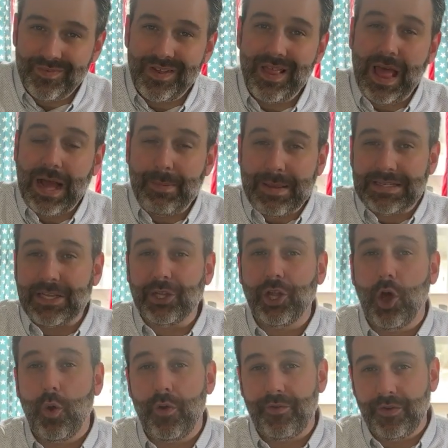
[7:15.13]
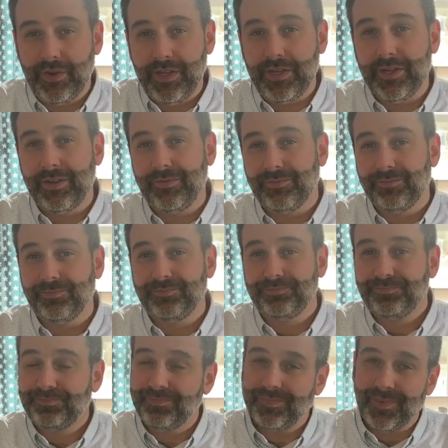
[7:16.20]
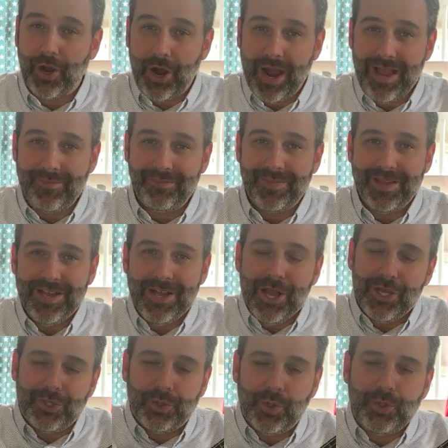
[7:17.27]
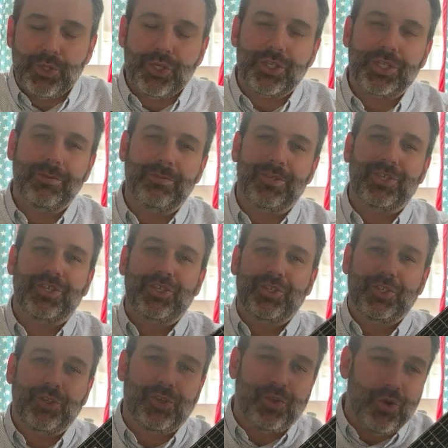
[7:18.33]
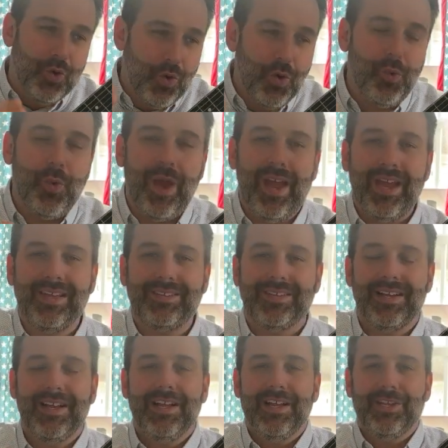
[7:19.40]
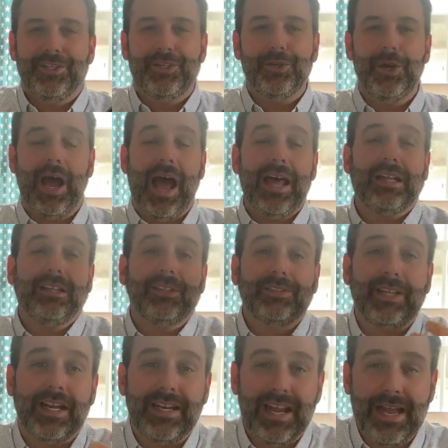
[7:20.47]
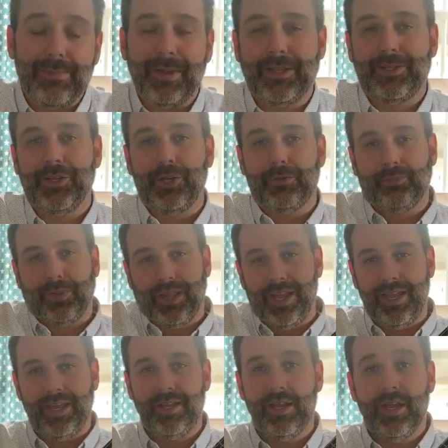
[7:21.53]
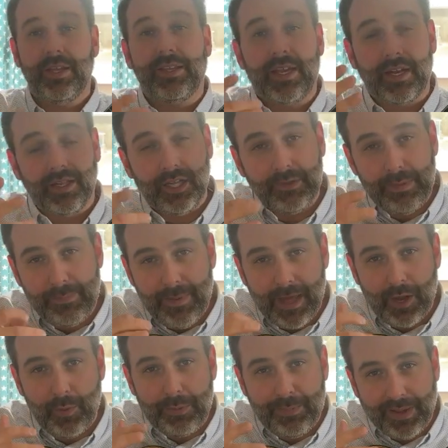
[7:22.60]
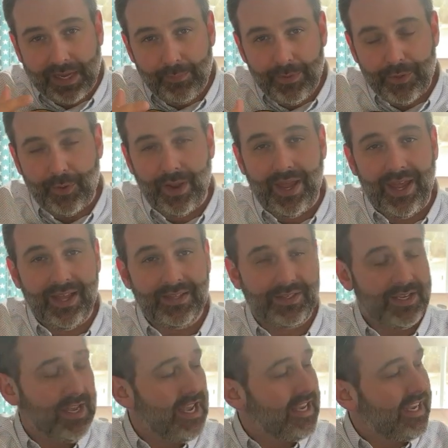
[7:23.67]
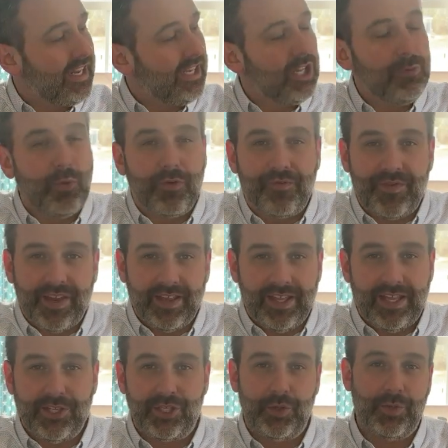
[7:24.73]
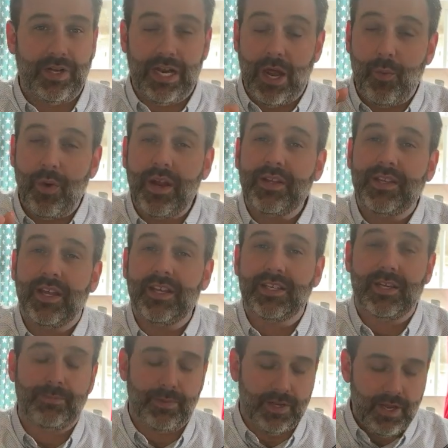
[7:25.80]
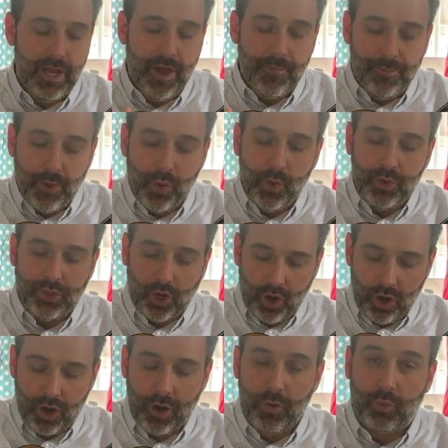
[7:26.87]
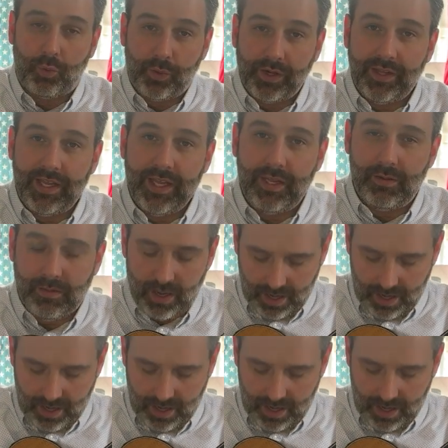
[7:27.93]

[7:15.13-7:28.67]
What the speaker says: That makes it lower if you need it. All right? So those are just some cool ways to add a little dynamic to your playing, get a little bit better with picking with your hands, get a little more feeling into it. And I want to tell you something. Those are really